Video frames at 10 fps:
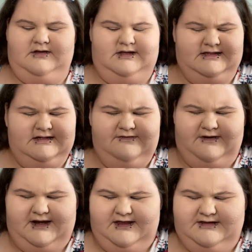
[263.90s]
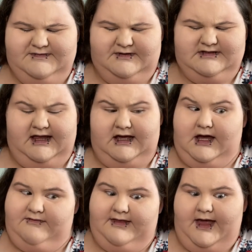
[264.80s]
isn't a foundation supposed to like
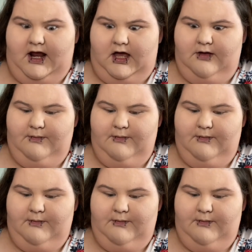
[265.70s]
cover that up